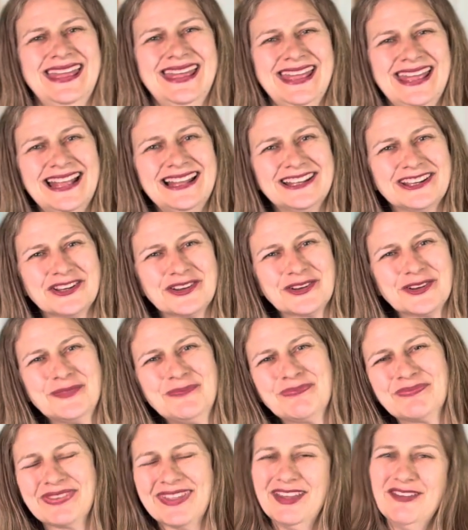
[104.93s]
Hello,
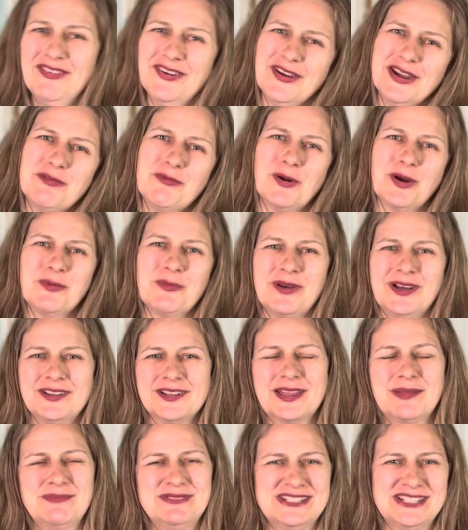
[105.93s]
a very warm
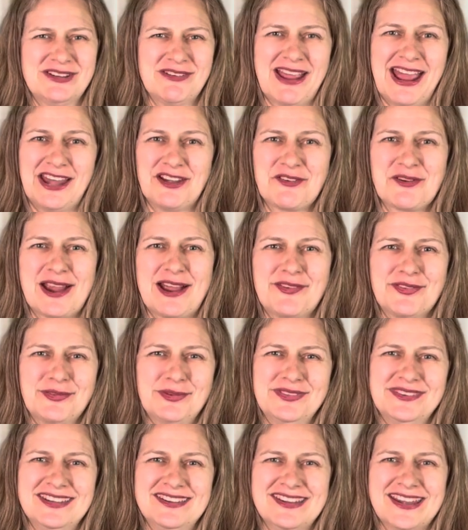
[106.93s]
welcome to Handcrafts
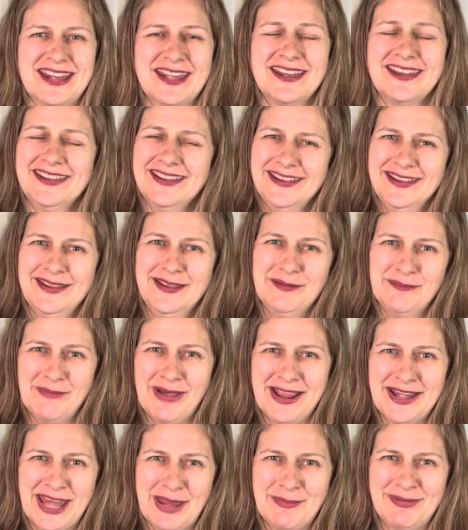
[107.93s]
with Nadine.
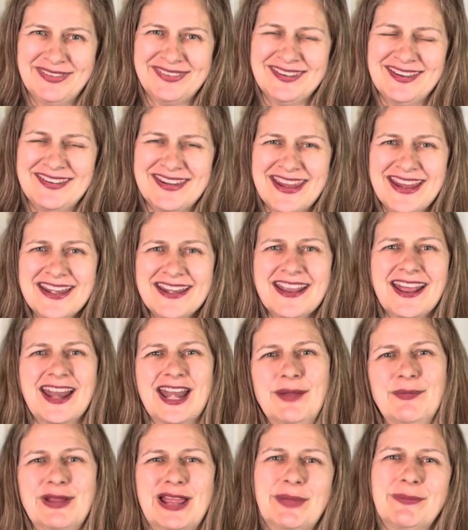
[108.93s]
My name is Nadine and
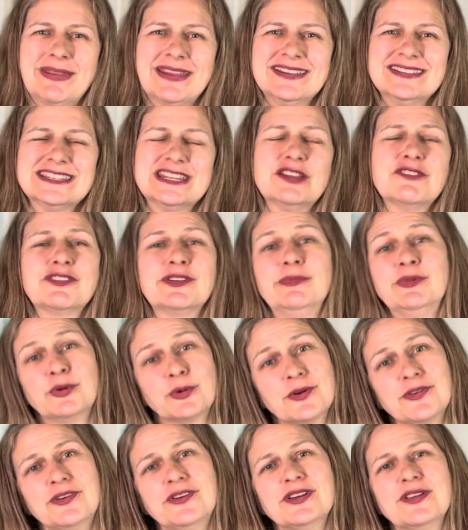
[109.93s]
I'm coming to you from
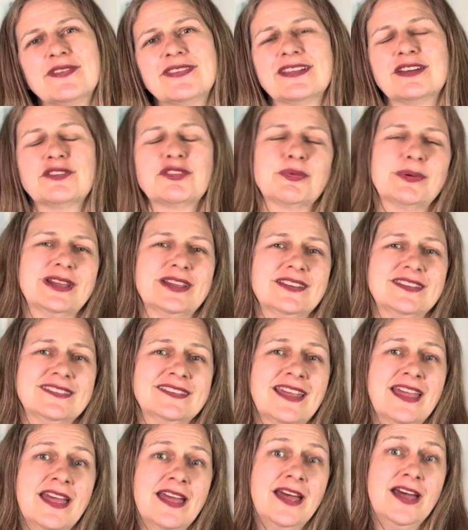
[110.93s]
northern New South Wales,
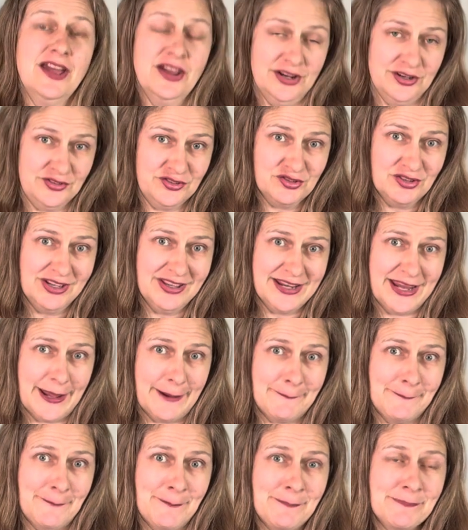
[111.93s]
Australia,
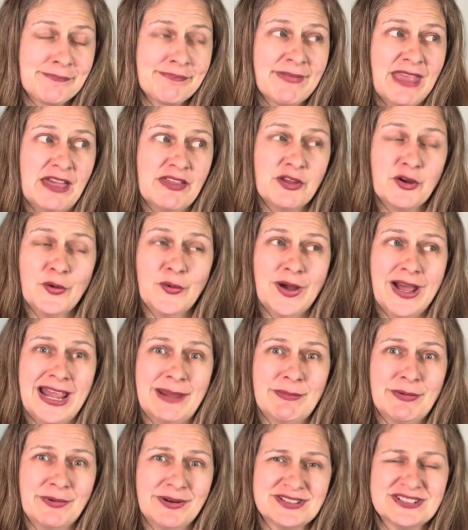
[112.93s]
though
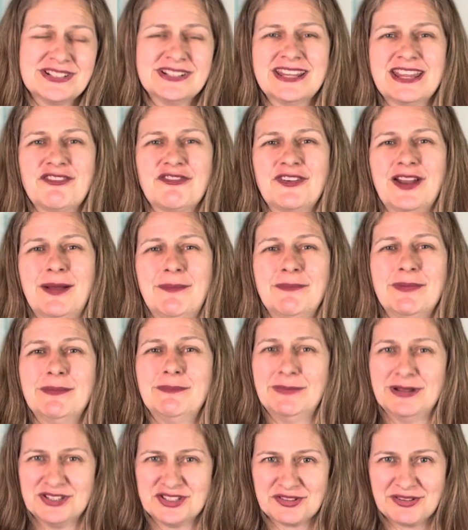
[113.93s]
I'm originally from
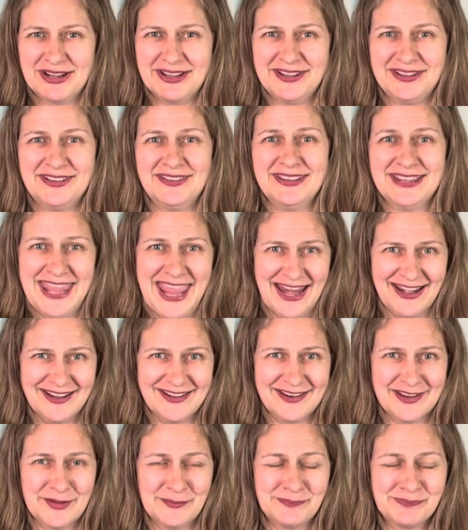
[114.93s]
Montreal,
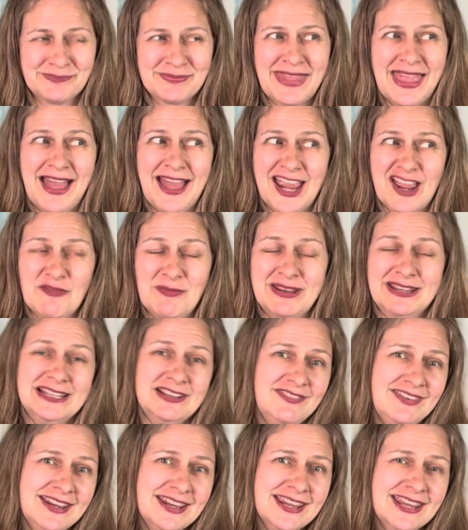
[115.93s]
Canada. I have been
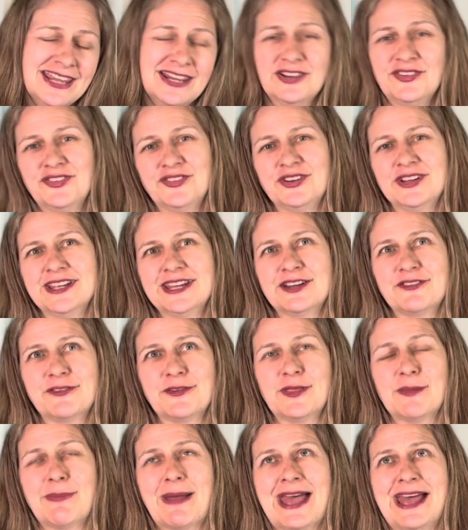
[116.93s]
living in Australia for
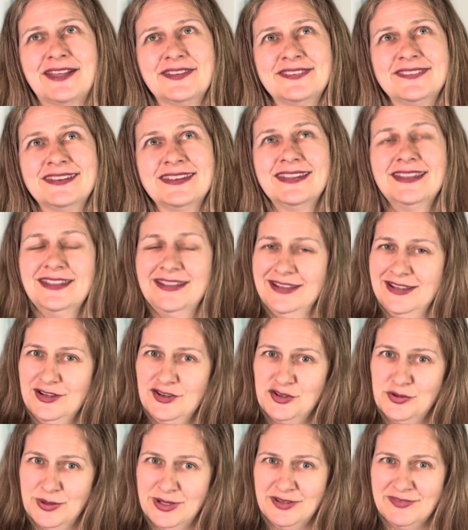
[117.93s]
the past
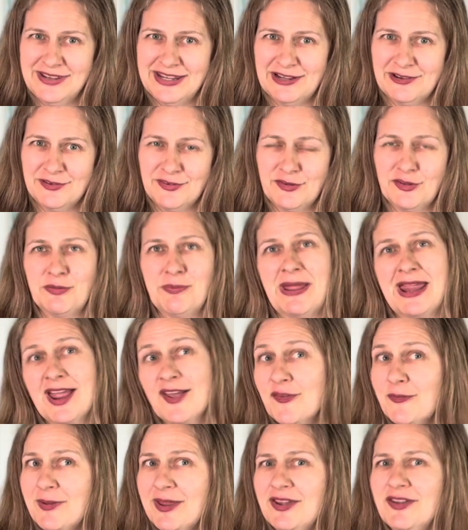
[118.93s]
12 years with my
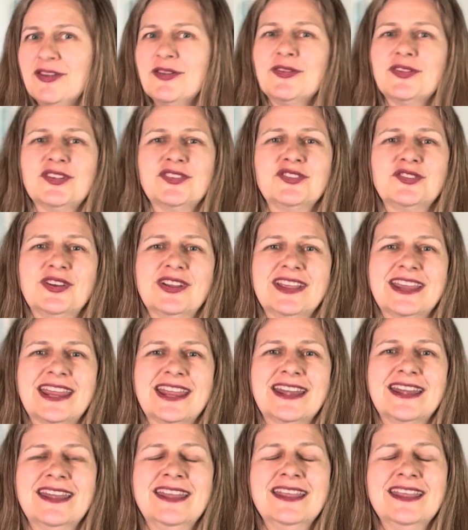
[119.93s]
husband, who's Australian,